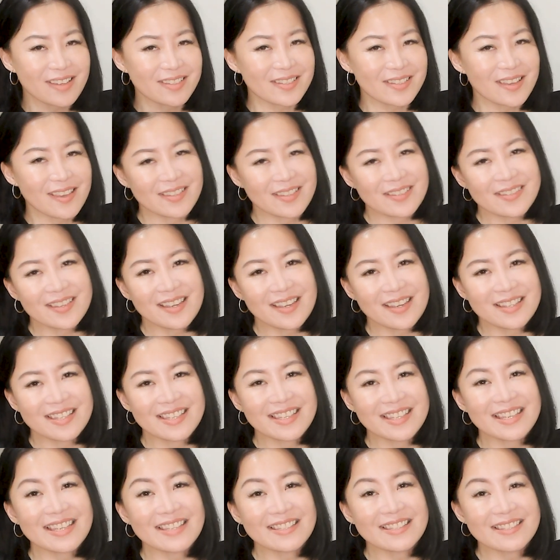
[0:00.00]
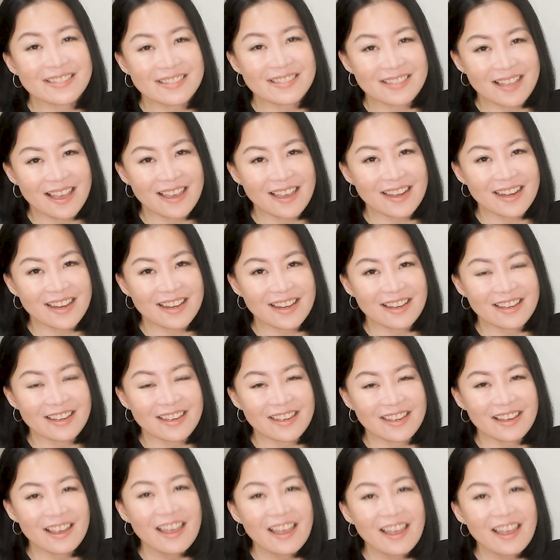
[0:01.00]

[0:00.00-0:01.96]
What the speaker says: and start designing a year